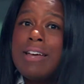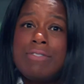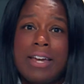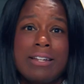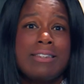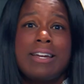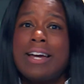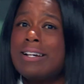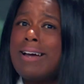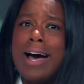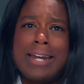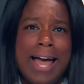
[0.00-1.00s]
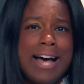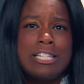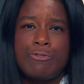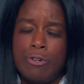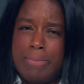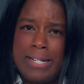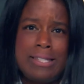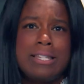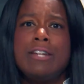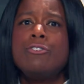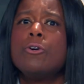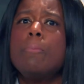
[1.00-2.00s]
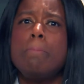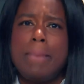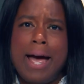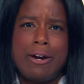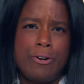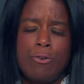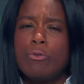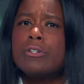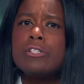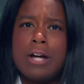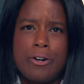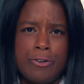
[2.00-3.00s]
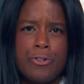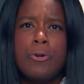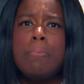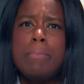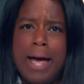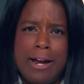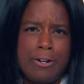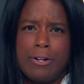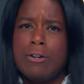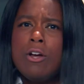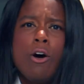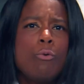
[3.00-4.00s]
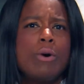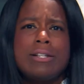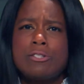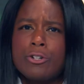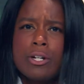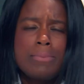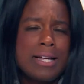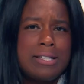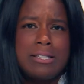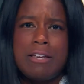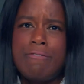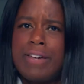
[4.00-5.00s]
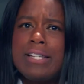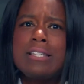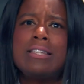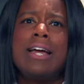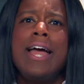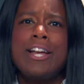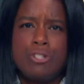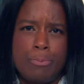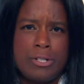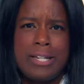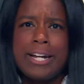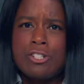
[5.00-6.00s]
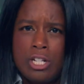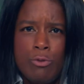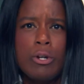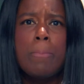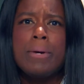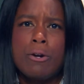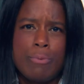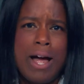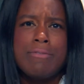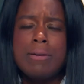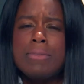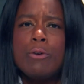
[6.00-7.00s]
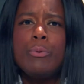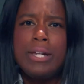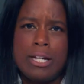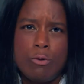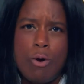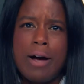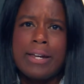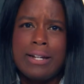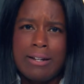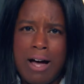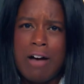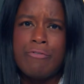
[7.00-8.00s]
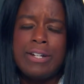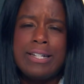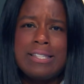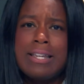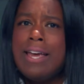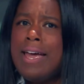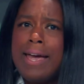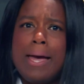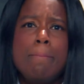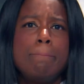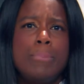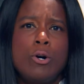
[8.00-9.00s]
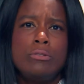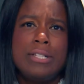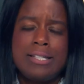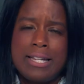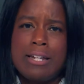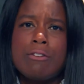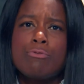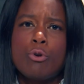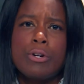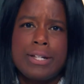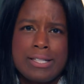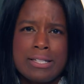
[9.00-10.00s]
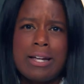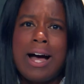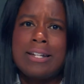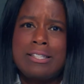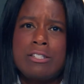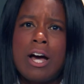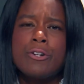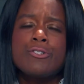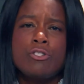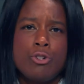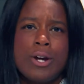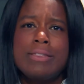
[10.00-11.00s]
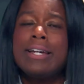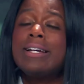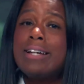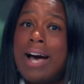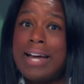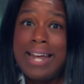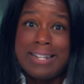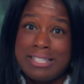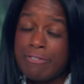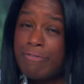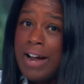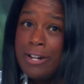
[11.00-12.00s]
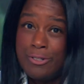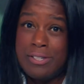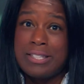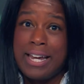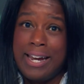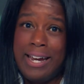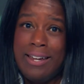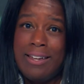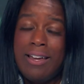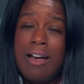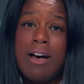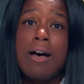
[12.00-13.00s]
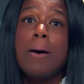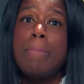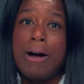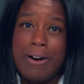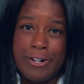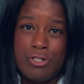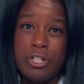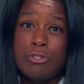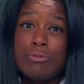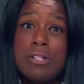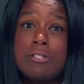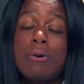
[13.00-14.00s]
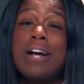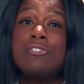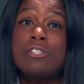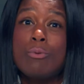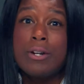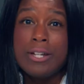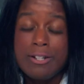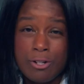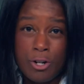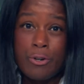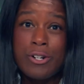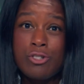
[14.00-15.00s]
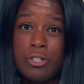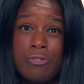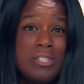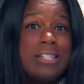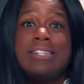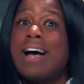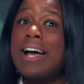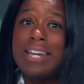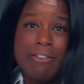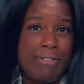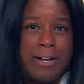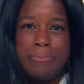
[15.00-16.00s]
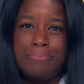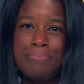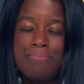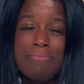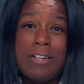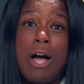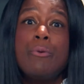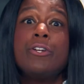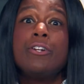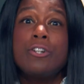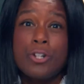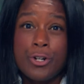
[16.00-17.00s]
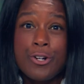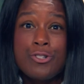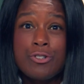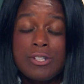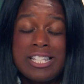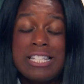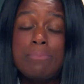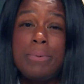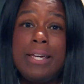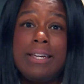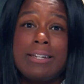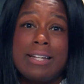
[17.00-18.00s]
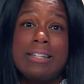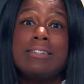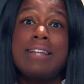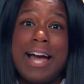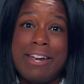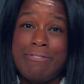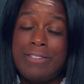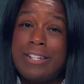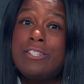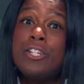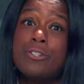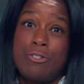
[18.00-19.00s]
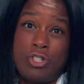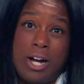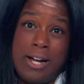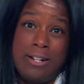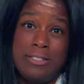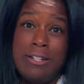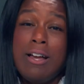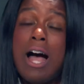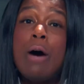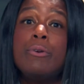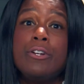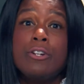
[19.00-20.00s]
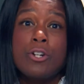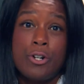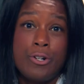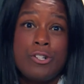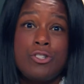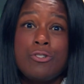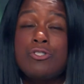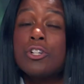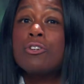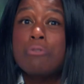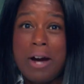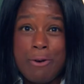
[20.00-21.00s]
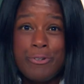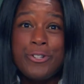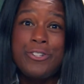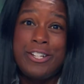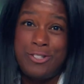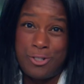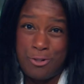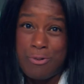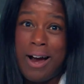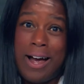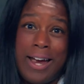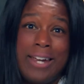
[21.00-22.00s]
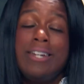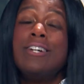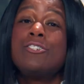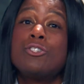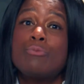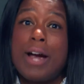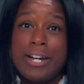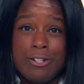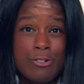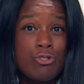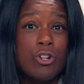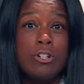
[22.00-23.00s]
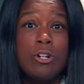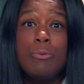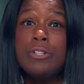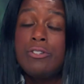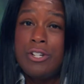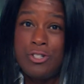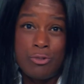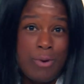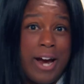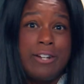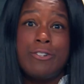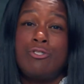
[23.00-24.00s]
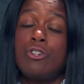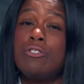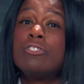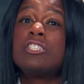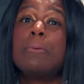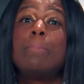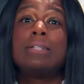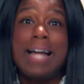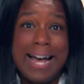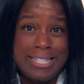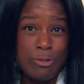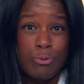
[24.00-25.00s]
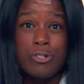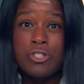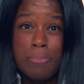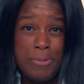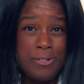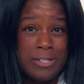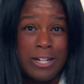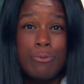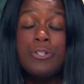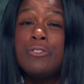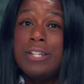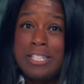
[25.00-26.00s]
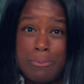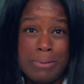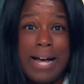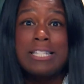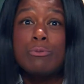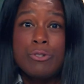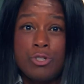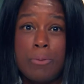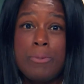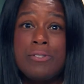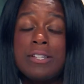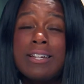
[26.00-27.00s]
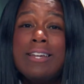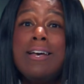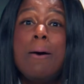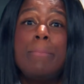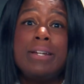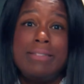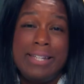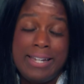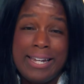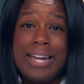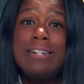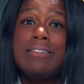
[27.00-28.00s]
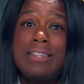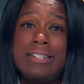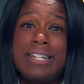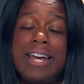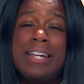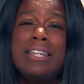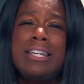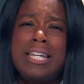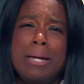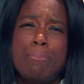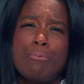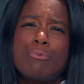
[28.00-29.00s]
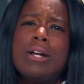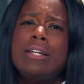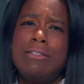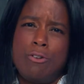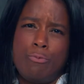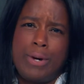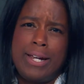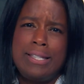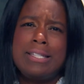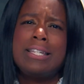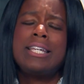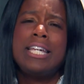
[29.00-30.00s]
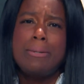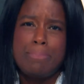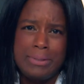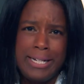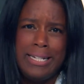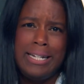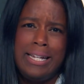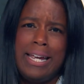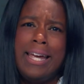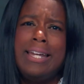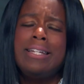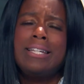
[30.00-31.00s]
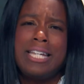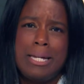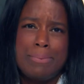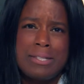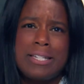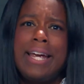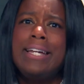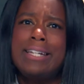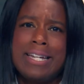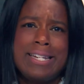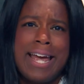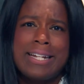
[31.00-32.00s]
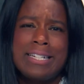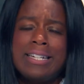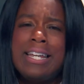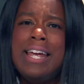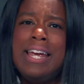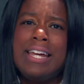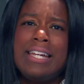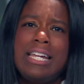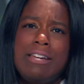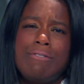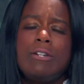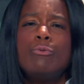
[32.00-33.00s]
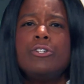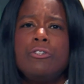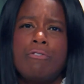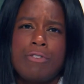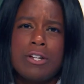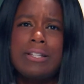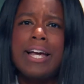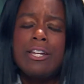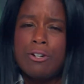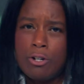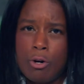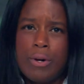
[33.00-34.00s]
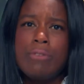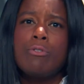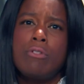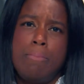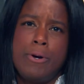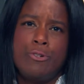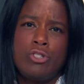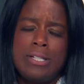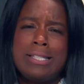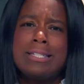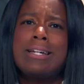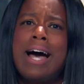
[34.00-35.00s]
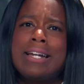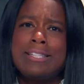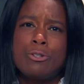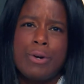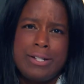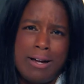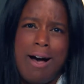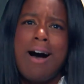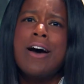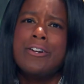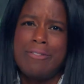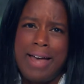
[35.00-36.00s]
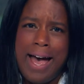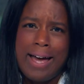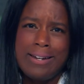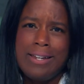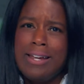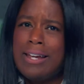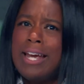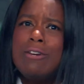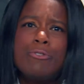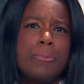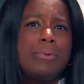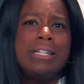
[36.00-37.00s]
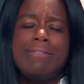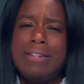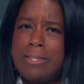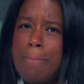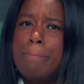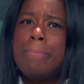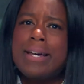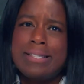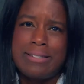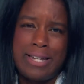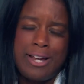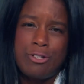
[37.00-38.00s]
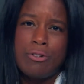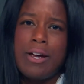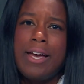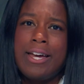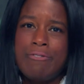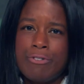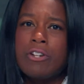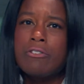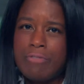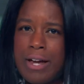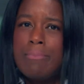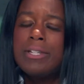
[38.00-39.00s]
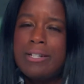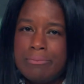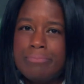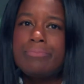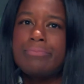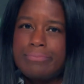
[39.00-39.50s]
that God has for my son, no matter, or daughter, no matter what circumstances they face, that the hedge of protection will be around them, that we can walk in confidence and boldness purpose and authority as God's daughters, knowing that God has the final say about our children. So I just want to encourage you to not give up. I want to encourage you to speak life into your child. I want to encourage you to cry when you need to cry, to write in your journal when you need to write in your journal, to blast worship music when you need to blast worship music. But at the end of the day, keep running the race, keep leaning in, keep staying connected. Even when you feel like you're going through the motions, God is going to honor that. And we're believing the best days are ahead for your family. That's